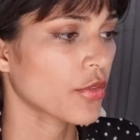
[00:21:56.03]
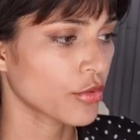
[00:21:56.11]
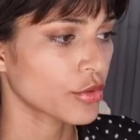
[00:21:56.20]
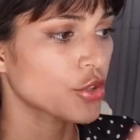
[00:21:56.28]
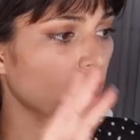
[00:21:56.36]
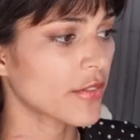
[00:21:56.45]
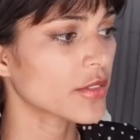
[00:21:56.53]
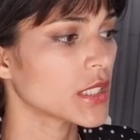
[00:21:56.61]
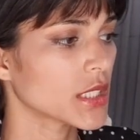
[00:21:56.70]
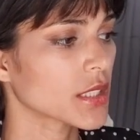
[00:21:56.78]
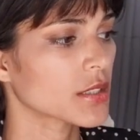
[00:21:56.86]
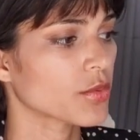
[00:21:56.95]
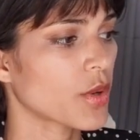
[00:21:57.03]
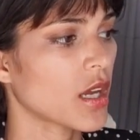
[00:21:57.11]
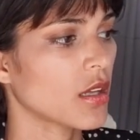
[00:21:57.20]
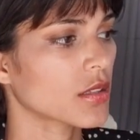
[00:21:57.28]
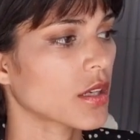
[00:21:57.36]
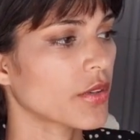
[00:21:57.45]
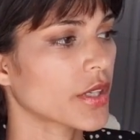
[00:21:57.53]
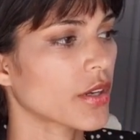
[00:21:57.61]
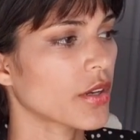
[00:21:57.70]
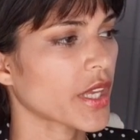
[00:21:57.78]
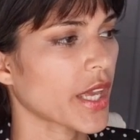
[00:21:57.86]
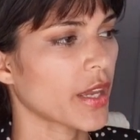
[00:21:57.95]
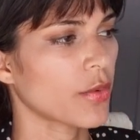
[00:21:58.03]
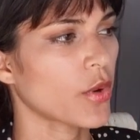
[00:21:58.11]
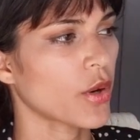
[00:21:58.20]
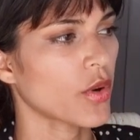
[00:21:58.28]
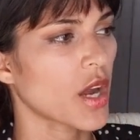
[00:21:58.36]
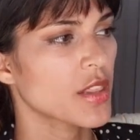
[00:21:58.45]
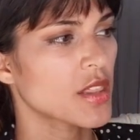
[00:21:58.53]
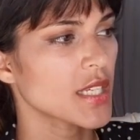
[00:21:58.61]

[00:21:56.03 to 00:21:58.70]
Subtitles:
through traveling as well, going, okay, well,